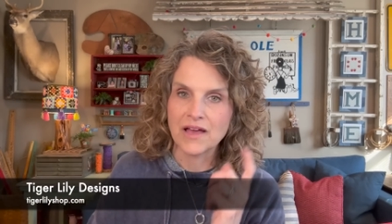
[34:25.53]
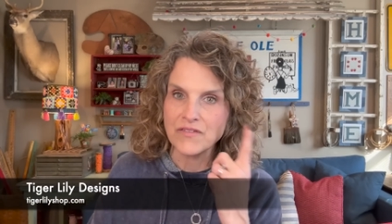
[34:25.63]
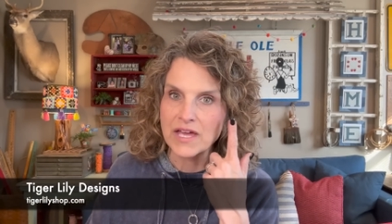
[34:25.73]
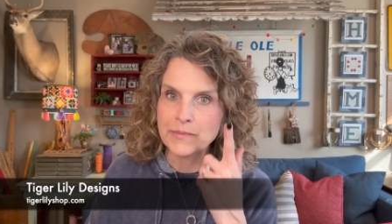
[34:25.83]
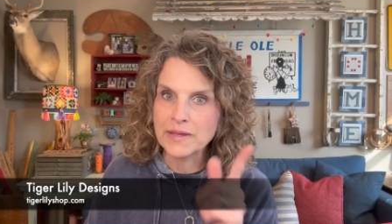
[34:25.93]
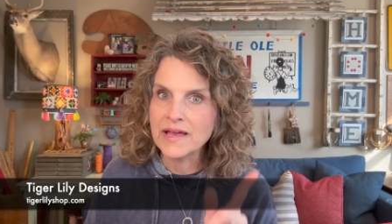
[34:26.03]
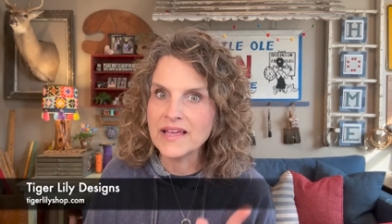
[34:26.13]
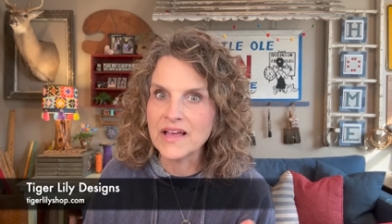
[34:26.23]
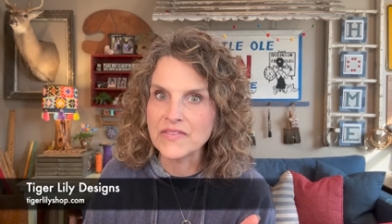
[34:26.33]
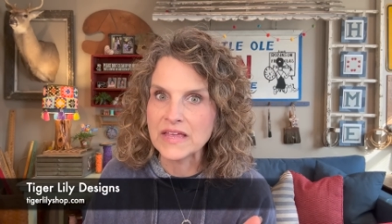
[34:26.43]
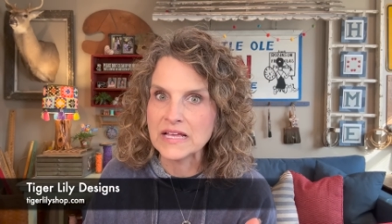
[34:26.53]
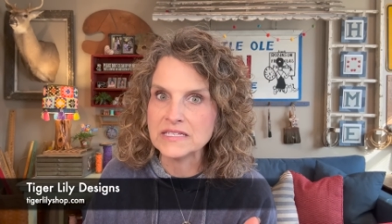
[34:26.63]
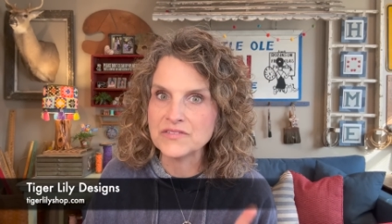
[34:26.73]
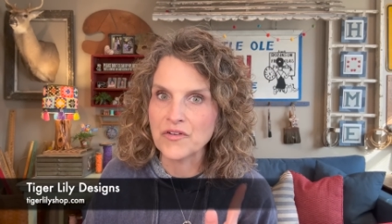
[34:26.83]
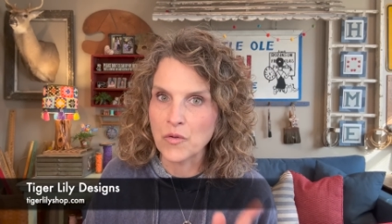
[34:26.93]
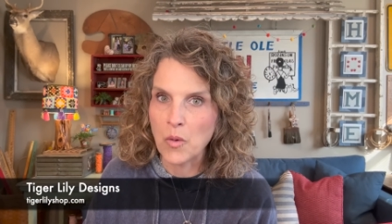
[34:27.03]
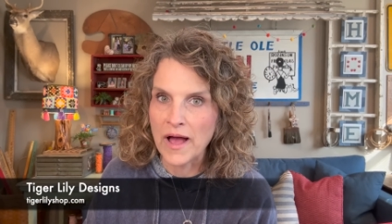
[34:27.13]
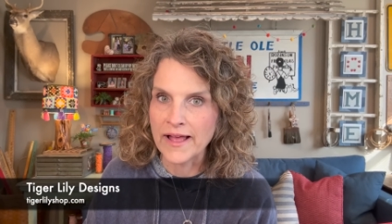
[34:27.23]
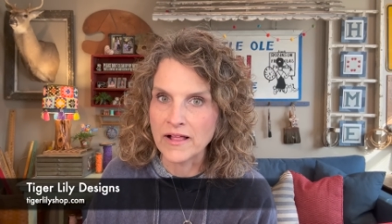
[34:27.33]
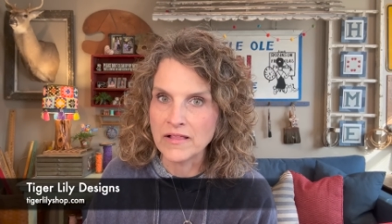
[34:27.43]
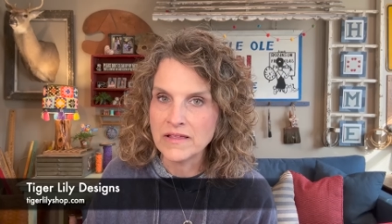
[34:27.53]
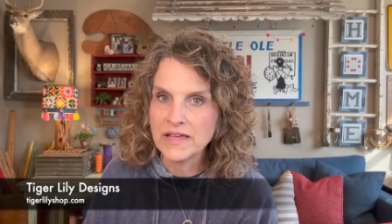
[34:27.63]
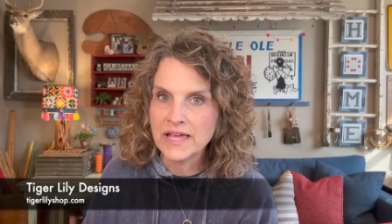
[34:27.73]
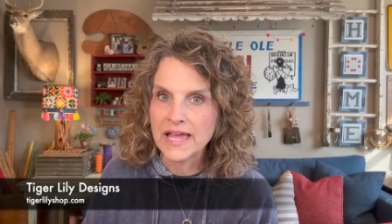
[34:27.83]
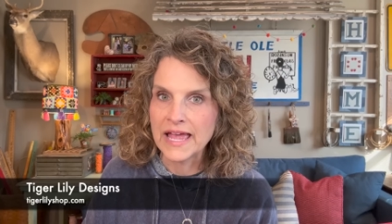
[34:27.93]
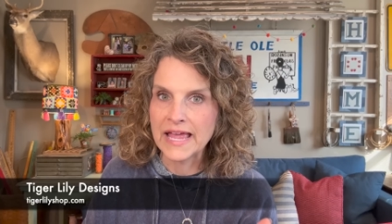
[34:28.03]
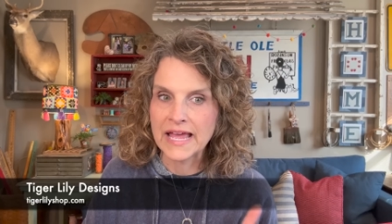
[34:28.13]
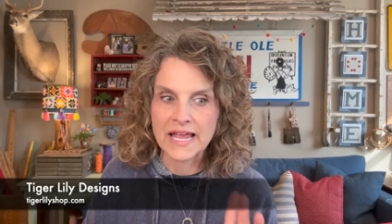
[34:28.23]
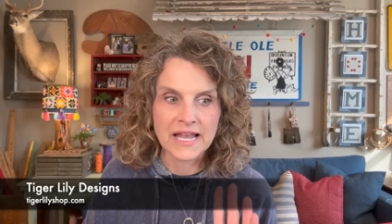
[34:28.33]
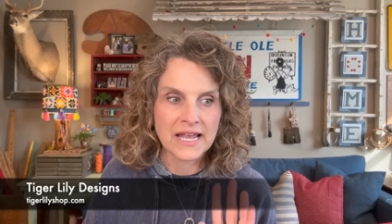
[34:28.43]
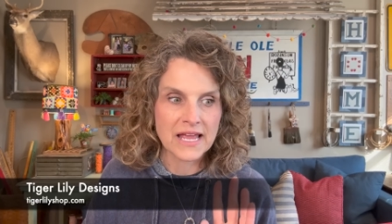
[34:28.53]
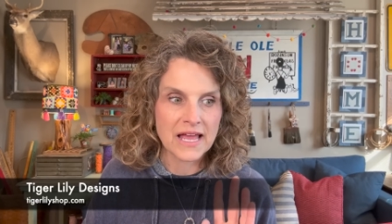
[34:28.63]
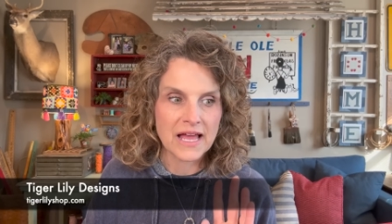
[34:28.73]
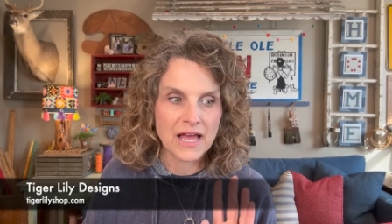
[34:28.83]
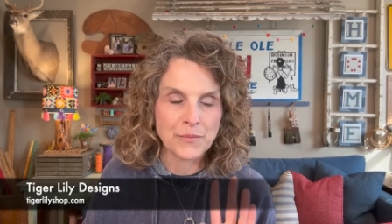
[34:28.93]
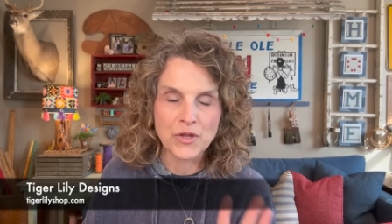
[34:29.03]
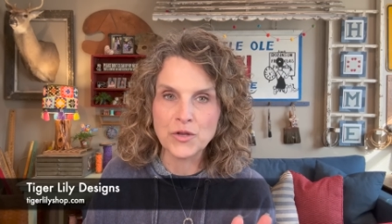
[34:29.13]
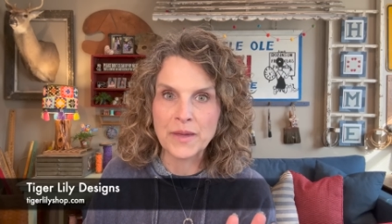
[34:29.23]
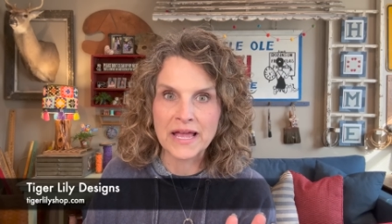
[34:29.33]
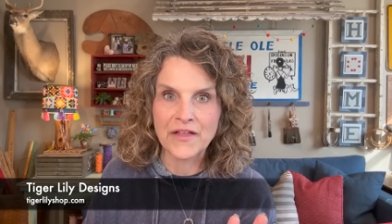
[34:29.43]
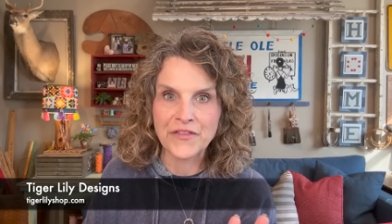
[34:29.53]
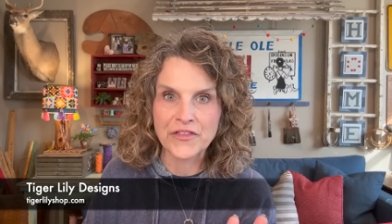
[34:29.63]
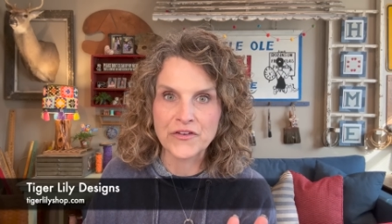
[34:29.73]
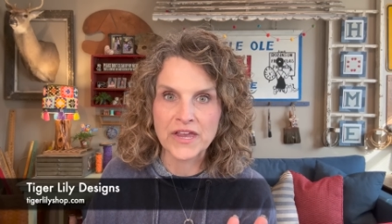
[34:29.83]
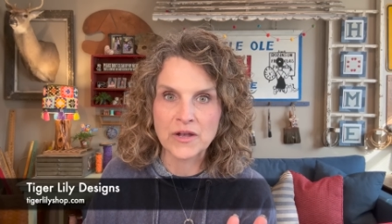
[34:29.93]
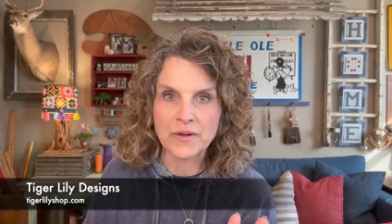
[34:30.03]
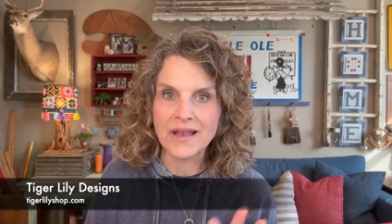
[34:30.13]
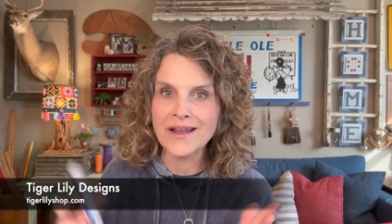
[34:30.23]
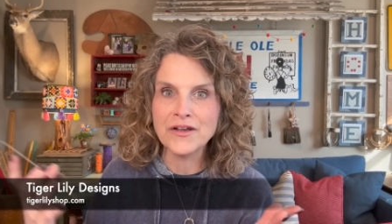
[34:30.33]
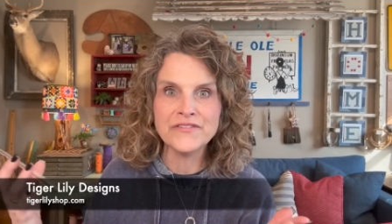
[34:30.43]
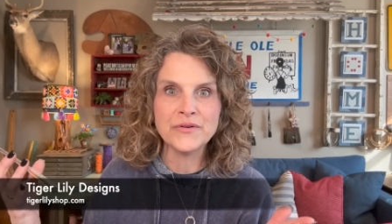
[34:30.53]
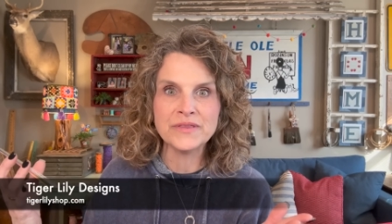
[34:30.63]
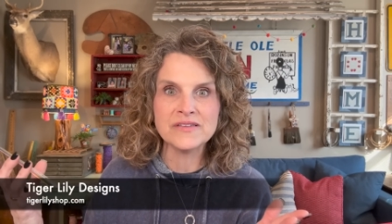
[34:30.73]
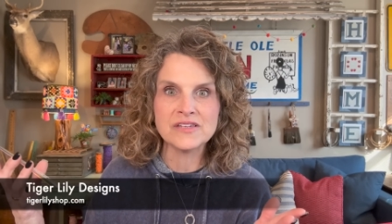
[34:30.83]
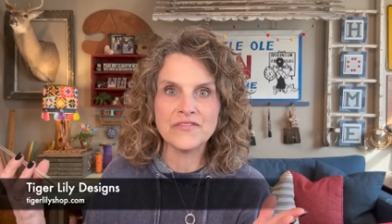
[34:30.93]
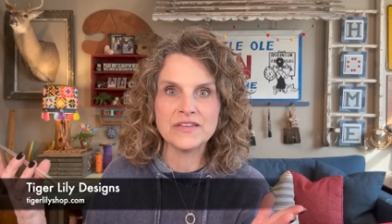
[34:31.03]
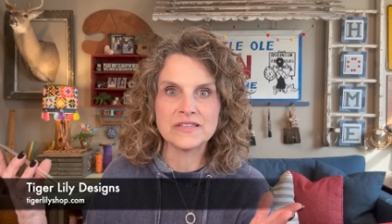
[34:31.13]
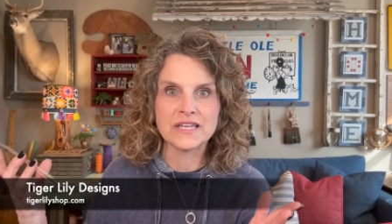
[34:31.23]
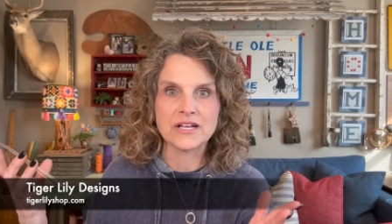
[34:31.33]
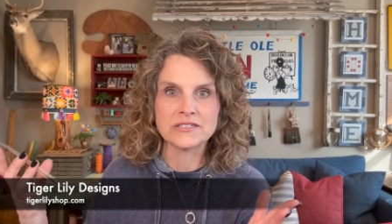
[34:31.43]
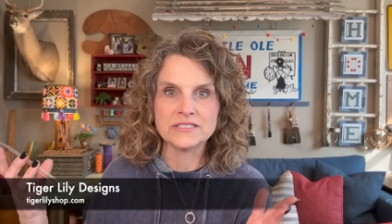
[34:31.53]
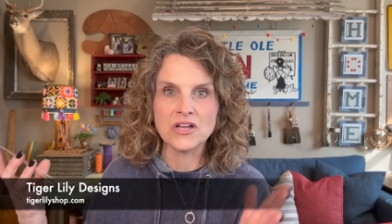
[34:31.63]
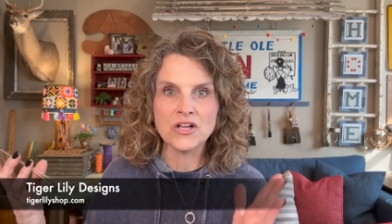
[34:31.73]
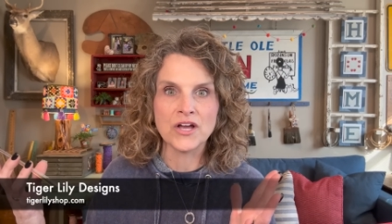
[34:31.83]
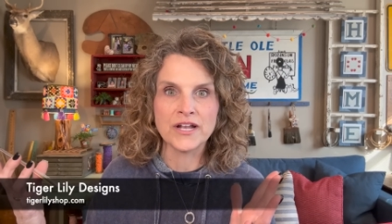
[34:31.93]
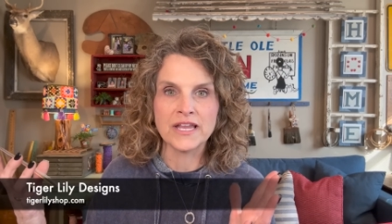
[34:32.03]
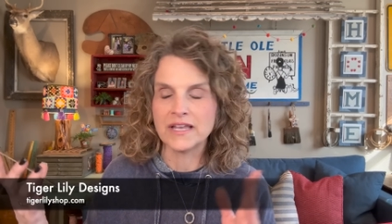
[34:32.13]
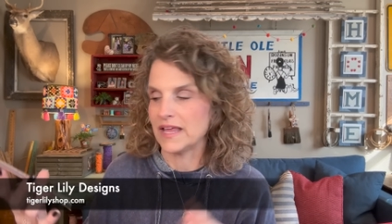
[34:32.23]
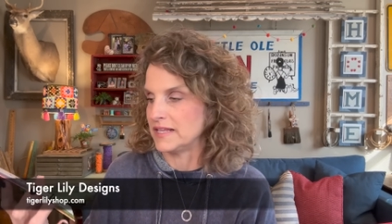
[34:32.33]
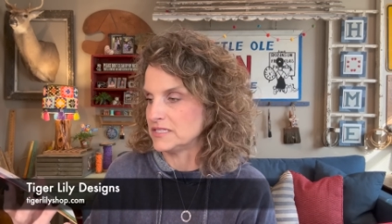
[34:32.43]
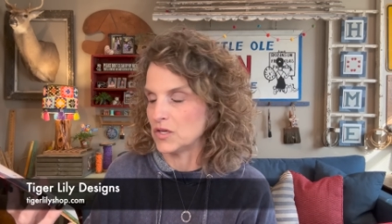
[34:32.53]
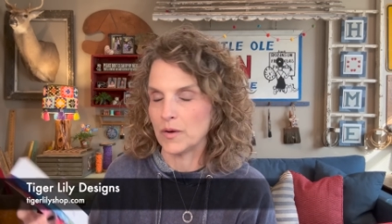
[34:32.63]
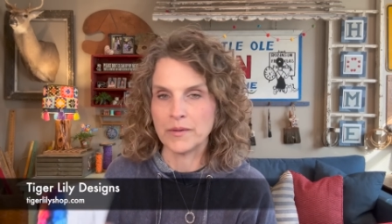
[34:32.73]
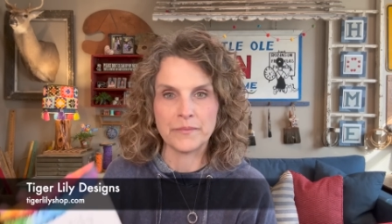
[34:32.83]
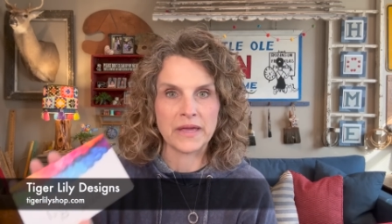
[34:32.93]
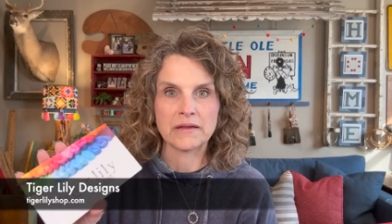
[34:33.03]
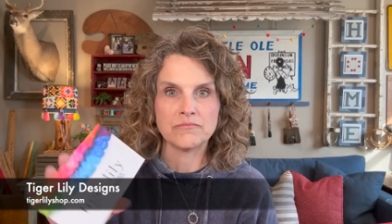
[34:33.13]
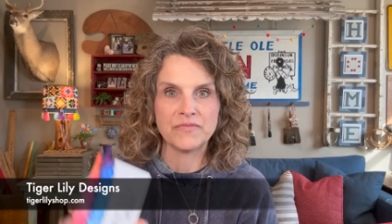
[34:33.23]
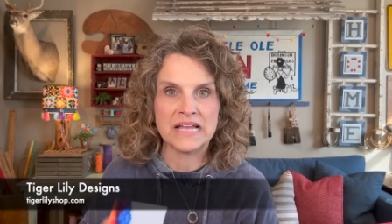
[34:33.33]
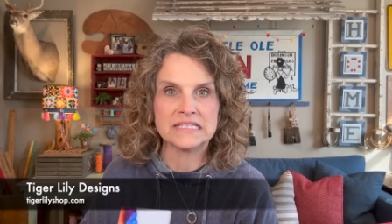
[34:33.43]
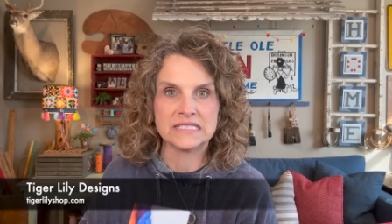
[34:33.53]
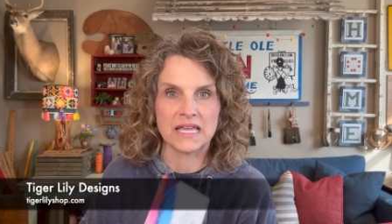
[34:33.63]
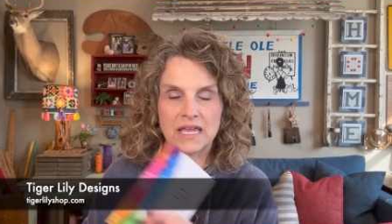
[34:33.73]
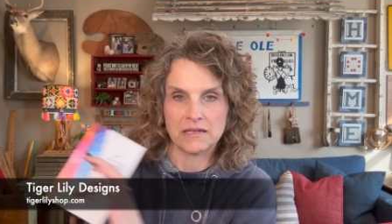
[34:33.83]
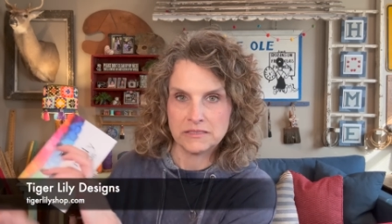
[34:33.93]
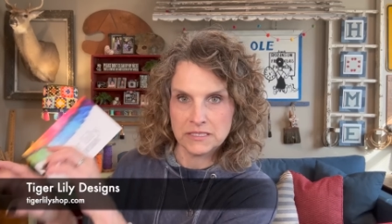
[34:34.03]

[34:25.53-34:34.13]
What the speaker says: I've had my eye on these for a while, and I pulled the bag out the other day and went, I don't even know what this stuff is in here. Doggone it. And so I'm like, that second,